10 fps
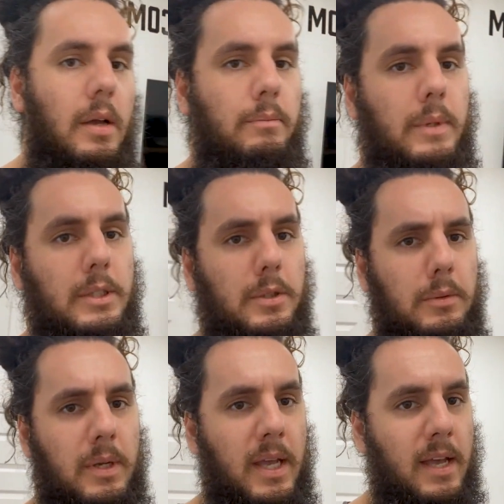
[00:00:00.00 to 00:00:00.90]
make sure
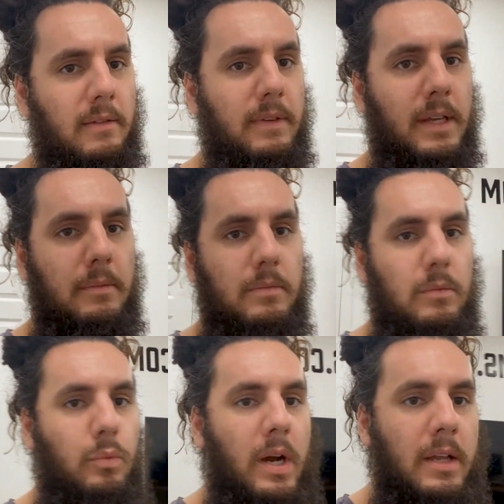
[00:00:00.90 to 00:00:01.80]
that we have a
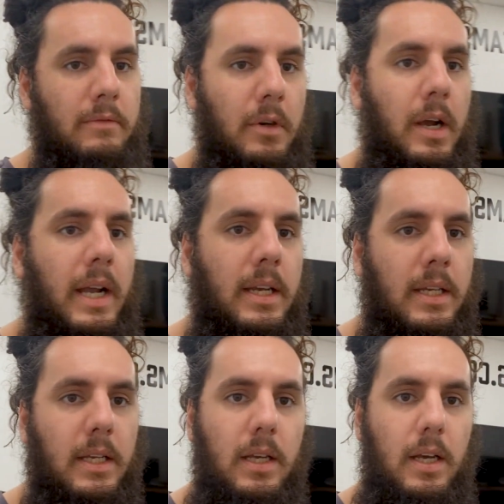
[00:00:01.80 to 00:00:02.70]
wide
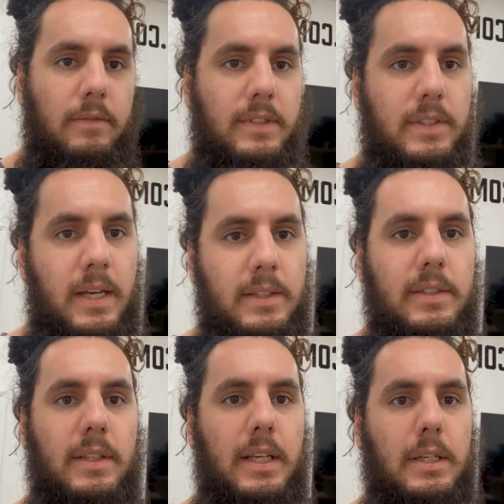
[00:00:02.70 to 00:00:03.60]
variety of
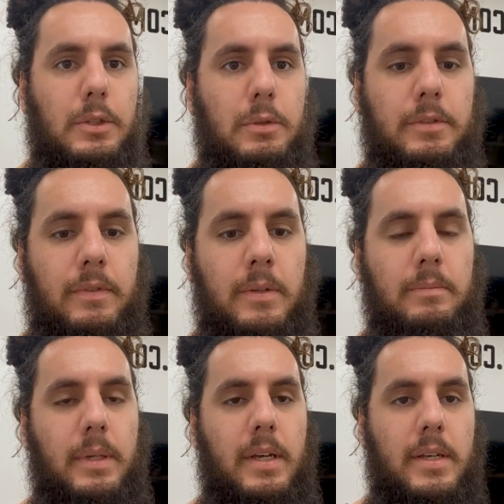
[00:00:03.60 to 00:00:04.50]
designs that they can choose
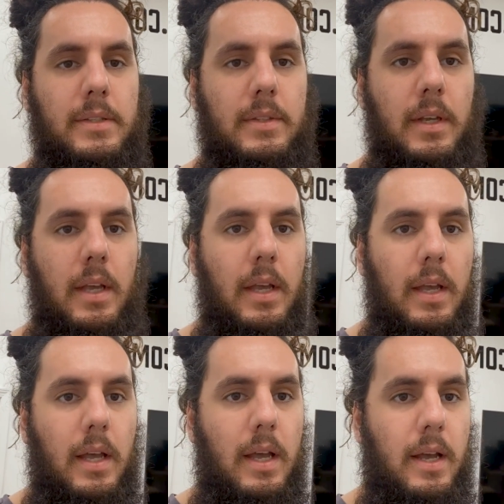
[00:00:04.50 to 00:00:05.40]
from because
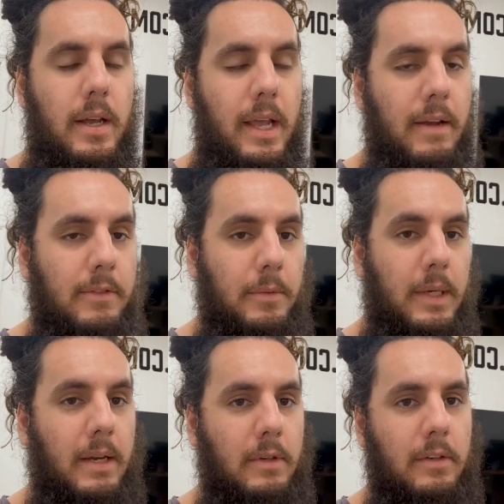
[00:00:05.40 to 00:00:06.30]
uh, after
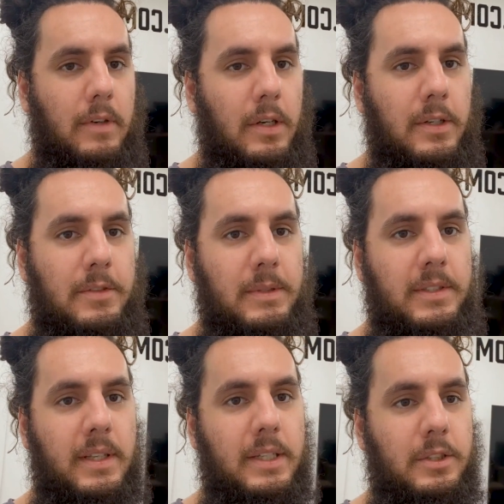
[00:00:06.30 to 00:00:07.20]
we got rid of our Christmas
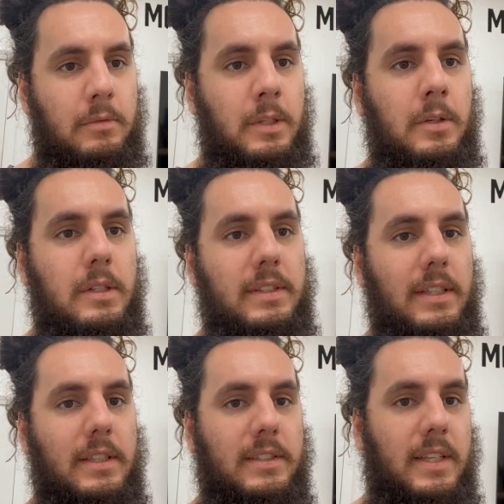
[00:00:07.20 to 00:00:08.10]
selection, we noticed
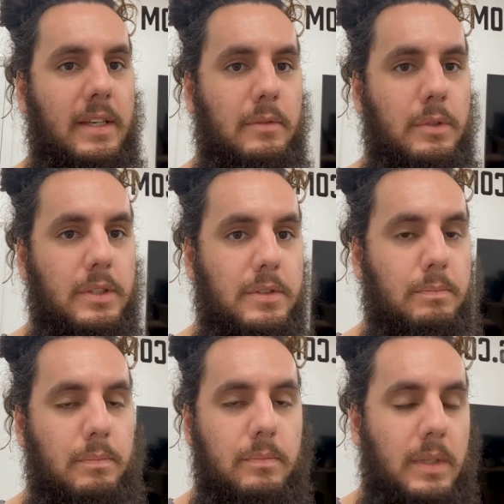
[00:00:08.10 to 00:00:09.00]
that the site was
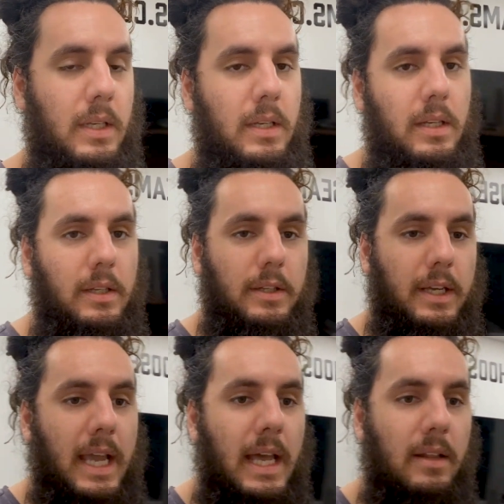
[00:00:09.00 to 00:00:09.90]

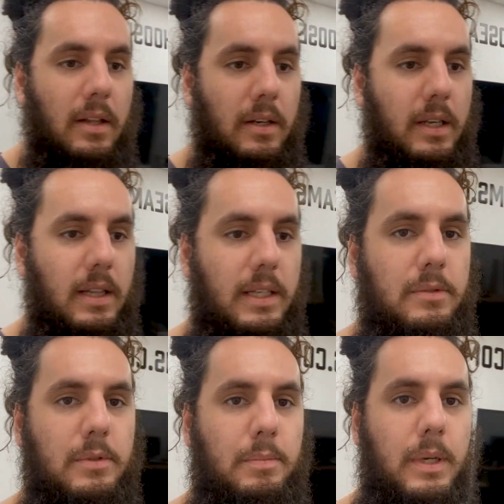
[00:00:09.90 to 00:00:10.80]
the catalog at
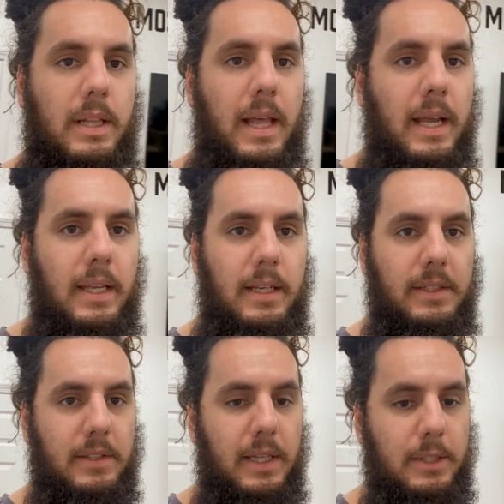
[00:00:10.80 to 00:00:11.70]
least was pretty lacking
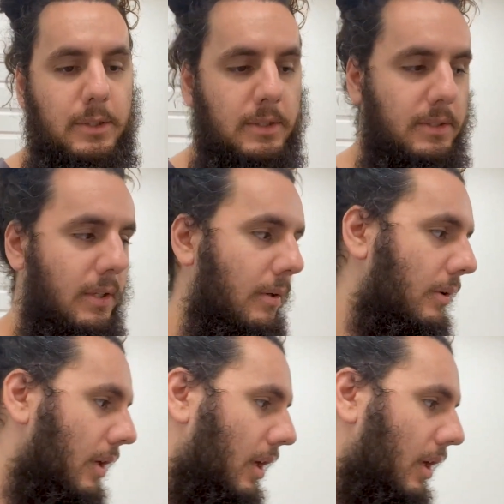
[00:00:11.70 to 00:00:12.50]
in selection. So